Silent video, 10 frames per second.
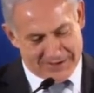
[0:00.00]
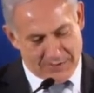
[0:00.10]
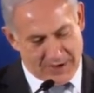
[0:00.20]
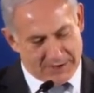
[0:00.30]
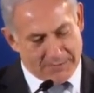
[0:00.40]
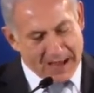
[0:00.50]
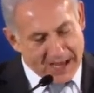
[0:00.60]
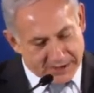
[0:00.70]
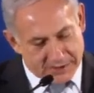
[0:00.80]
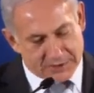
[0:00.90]
Well, the
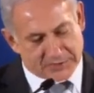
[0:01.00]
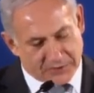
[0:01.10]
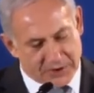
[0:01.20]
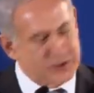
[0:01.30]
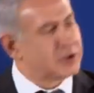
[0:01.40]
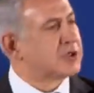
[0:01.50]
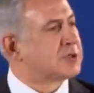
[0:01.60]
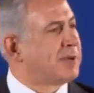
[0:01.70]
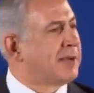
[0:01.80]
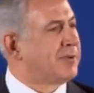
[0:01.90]
bad news for the
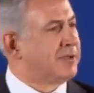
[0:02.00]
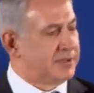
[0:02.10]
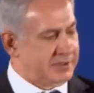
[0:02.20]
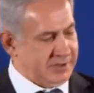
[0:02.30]
Jewish people